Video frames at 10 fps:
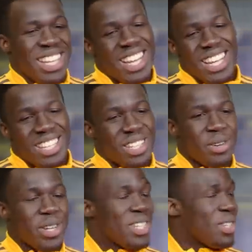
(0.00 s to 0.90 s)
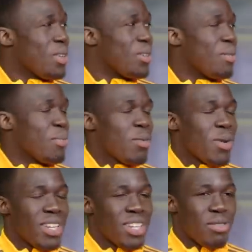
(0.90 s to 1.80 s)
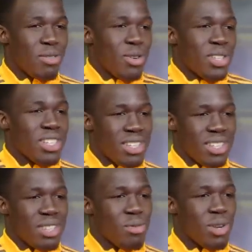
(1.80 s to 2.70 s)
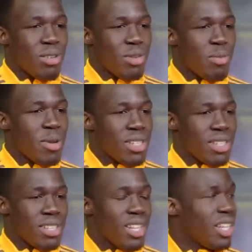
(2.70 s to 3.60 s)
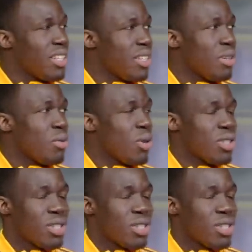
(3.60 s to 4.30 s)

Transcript: Yeah, it's crazy, you know. The Premier League, of course, is one of the best leagues in the world.